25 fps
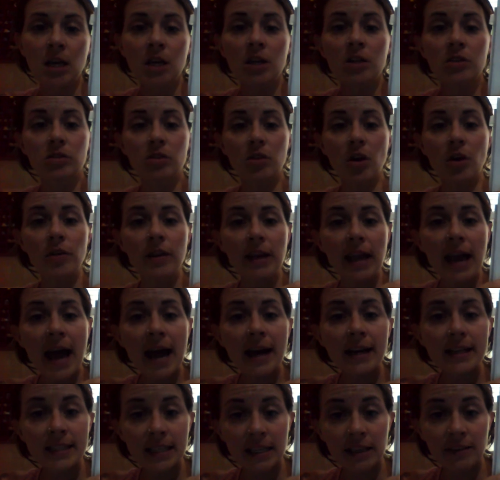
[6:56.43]
So the
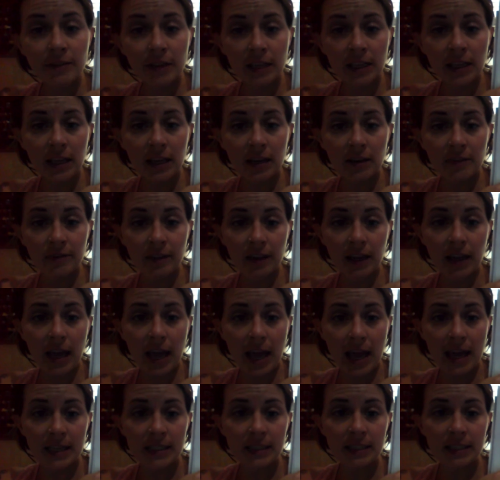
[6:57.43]
activity of the
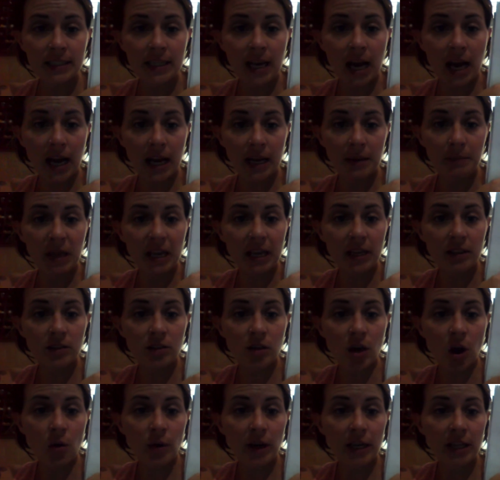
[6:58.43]
enzyme is
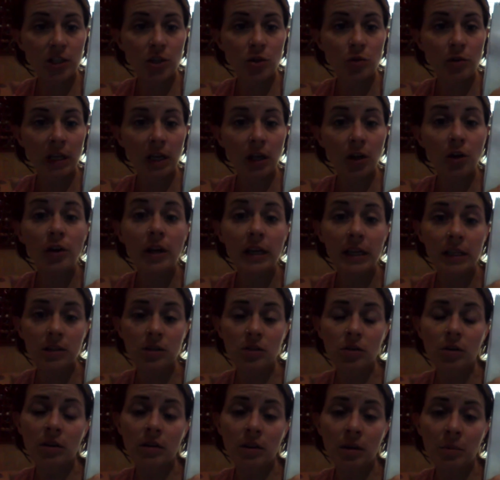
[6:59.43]
going to increase,
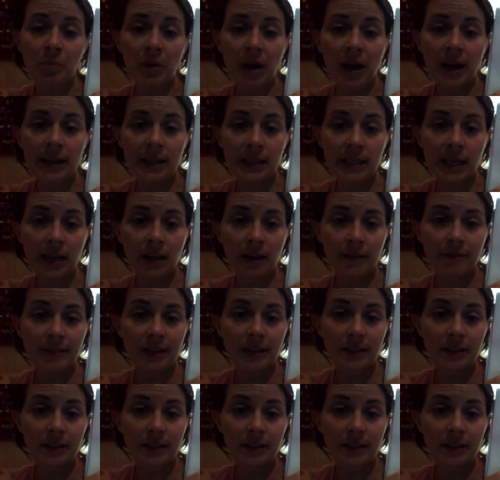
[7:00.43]
or the binding of the